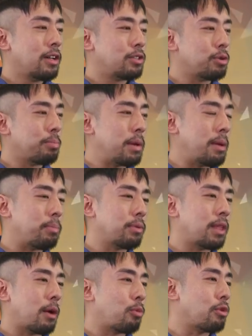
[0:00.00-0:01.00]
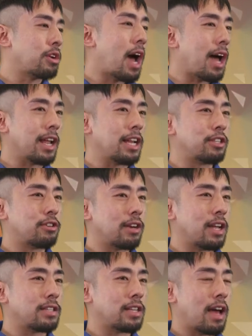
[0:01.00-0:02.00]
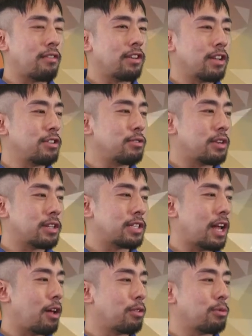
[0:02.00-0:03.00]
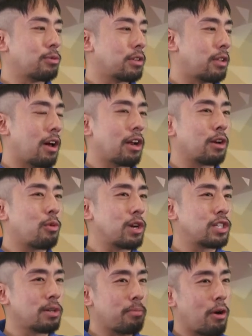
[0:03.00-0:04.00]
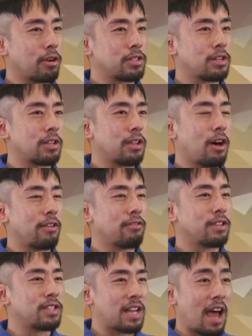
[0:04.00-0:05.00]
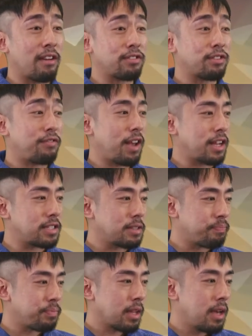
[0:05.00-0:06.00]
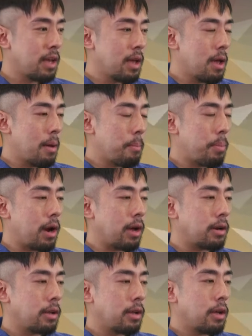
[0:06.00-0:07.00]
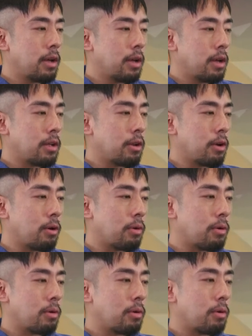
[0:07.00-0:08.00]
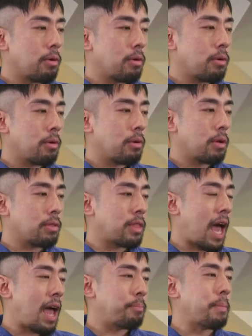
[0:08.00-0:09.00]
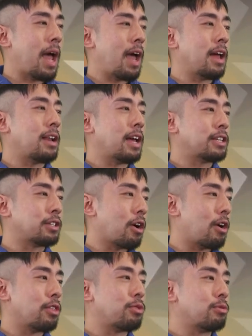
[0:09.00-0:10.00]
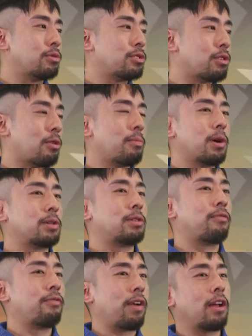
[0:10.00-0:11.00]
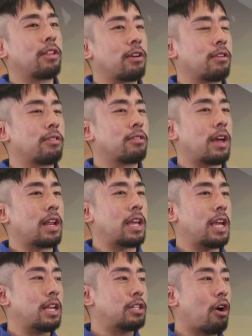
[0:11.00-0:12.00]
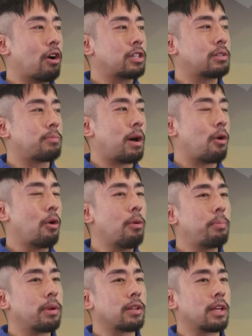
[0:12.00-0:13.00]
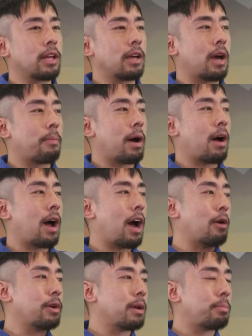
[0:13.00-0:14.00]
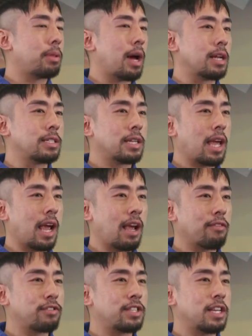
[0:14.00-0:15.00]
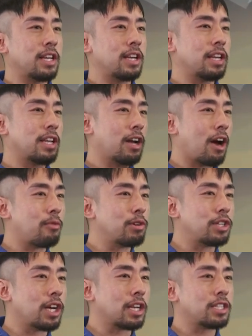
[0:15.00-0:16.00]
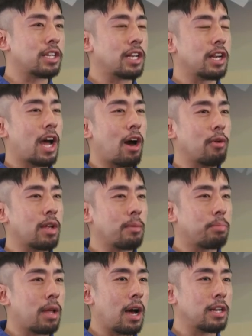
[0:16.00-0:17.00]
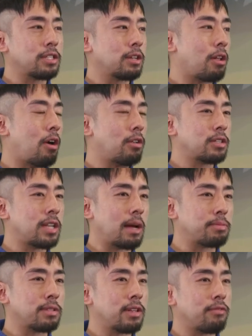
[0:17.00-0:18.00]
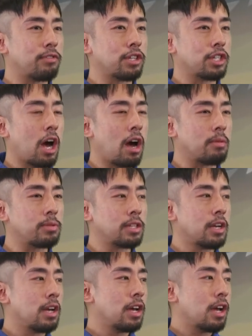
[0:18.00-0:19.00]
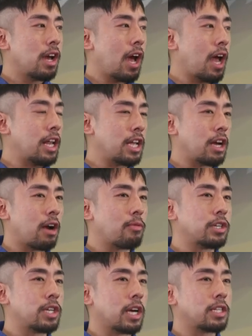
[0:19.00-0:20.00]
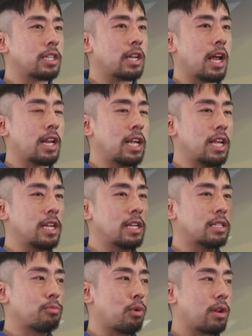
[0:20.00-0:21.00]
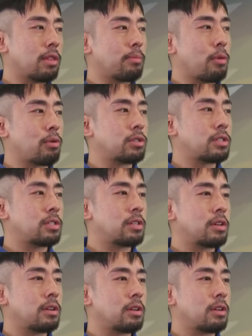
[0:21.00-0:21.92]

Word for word: to people that were not internet savvy and you can tell there was a lot of question marks in a lot of the staff's face but you know that man has gone through so much failure that he talks about openly about how he applied to KFC and he got rejected and how he applied to all types of different jobs and he got rejected and he is one of the most